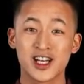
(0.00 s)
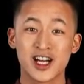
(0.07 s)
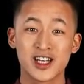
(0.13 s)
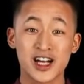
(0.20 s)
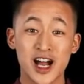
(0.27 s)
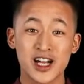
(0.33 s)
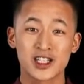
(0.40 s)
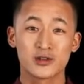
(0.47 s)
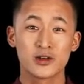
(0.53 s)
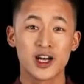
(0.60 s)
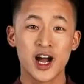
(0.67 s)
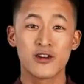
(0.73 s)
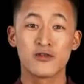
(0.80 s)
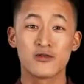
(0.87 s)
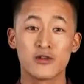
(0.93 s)
Next, we
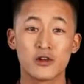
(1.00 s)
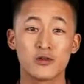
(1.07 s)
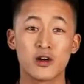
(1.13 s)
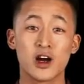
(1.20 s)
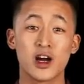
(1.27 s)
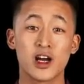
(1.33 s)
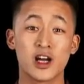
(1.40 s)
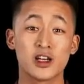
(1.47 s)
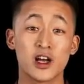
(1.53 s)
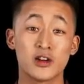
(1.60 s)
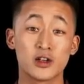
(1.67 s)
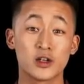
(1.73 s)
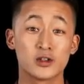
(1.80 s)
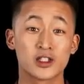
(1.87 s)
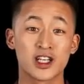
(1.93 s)
have Fuwa, another
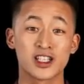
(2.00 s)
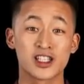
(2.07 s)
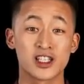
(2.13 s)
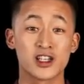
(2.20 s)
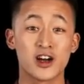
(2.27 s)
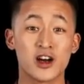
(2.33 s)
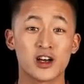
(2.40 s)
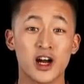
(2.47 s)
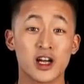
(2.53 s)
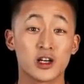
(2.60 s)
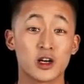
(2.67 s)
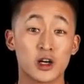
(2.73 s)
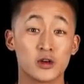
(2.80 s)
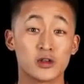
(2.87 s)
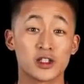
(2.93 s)
utility card I
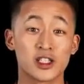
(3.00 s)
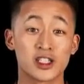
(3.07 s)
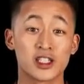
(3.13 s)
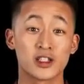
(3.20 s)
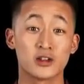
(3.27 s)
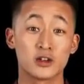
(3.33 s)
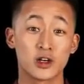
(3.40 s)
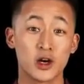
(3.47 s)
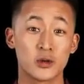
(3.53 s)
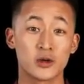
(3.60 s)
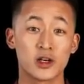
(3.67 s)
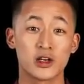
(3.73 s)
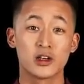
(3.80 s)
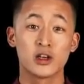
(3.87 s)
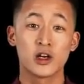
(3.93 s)
include as a single copy.